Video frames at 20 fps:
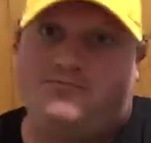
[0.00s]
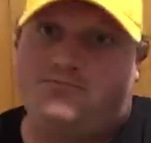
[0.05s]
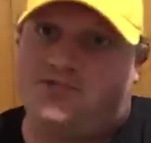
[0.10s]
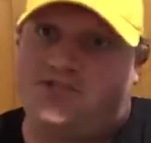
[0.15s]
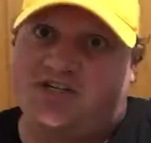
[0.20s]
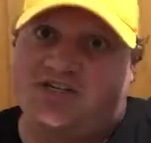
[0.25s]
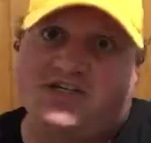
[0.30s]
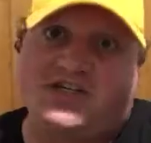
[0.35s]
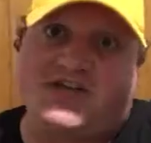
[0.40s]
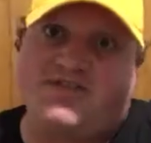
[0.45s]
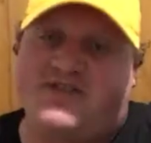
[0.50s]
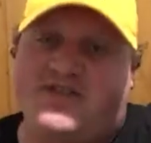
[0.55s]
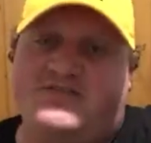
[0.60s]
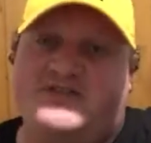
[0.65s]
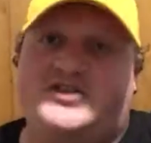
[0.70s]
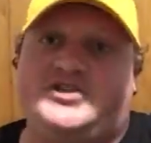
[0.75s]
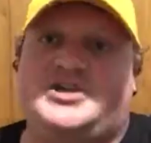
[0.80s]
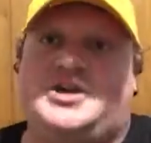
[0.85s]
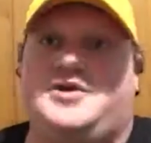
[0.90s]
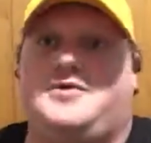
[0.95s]

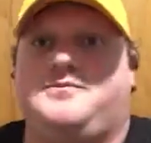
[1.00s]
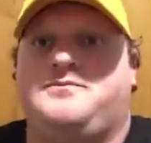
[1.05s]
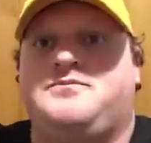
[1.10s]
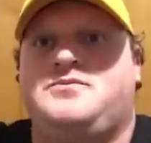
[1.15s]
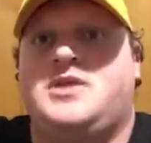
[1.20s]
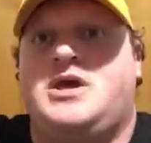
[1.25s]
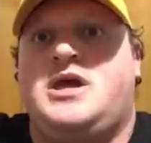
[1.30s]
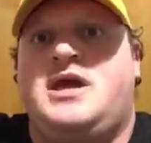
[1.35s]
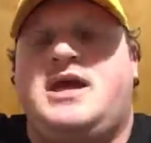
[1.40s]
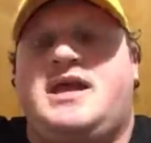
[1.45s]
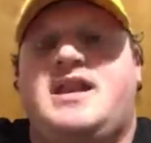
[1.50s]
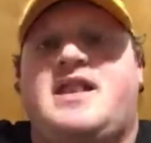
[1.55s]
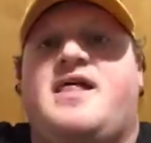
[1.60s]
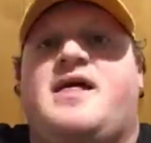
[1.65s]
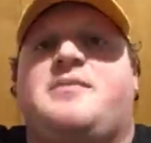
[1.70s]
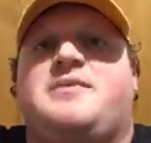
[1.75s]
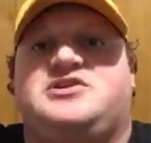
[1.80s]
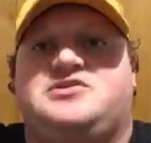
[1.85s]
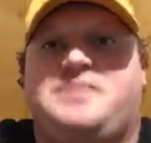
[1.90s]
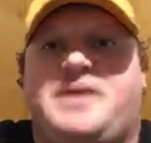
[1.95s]
1652. Now
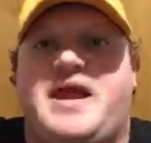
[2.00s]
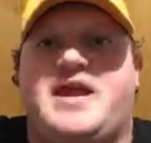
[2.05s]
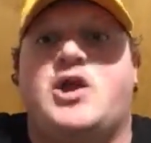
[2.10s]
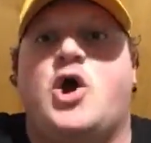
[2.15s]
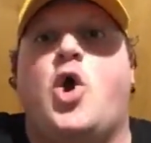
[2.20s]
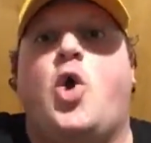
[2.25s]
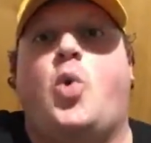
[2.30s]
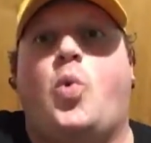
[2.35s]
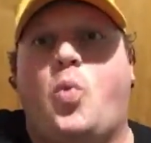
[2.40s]
let me explain.